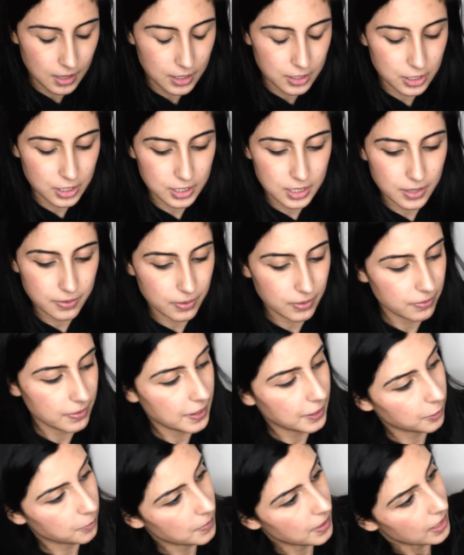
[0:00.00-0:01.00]
She's never
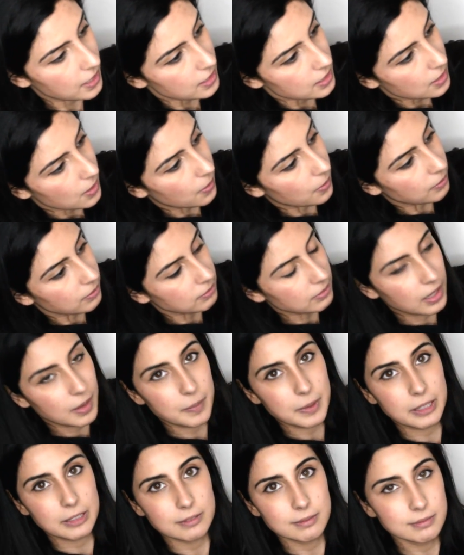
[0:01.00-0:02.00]
failed me, so I
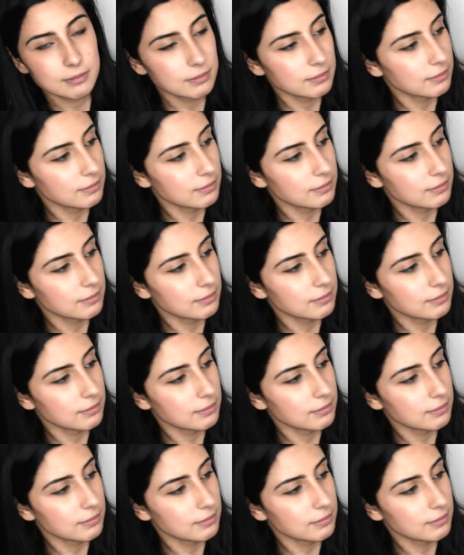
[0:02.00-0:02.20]
mean,